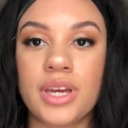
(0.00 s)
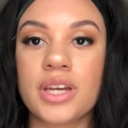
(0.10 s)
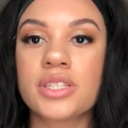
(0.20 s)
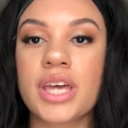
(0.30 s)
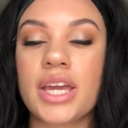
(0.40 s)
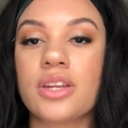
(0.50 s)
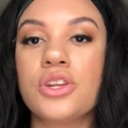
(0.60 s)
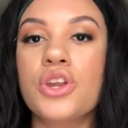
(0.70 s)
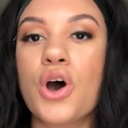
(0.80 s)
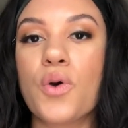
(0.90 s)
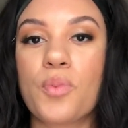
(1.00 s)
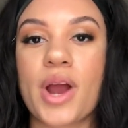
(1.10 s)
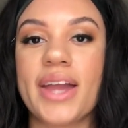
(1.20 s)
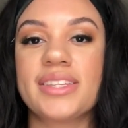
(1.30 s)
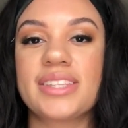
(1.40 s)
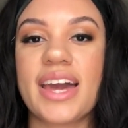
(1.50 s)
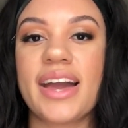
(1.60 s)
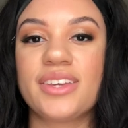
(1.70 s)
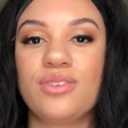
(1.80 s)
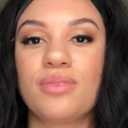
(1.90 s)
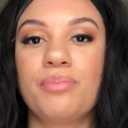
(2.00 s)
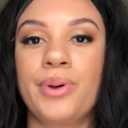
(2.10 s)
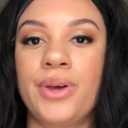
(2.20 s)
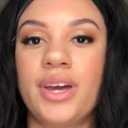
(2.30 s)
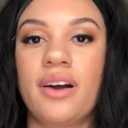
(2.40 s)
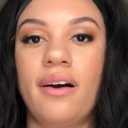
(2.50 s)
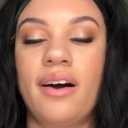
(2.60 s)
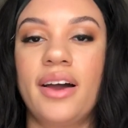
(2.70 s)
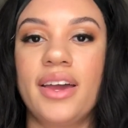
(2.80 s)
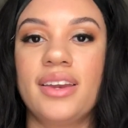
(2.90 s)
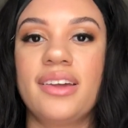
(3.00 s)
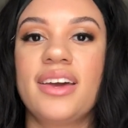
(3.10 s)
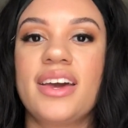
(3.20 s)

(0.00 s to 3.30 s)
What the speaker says: there's like no price tag you can put on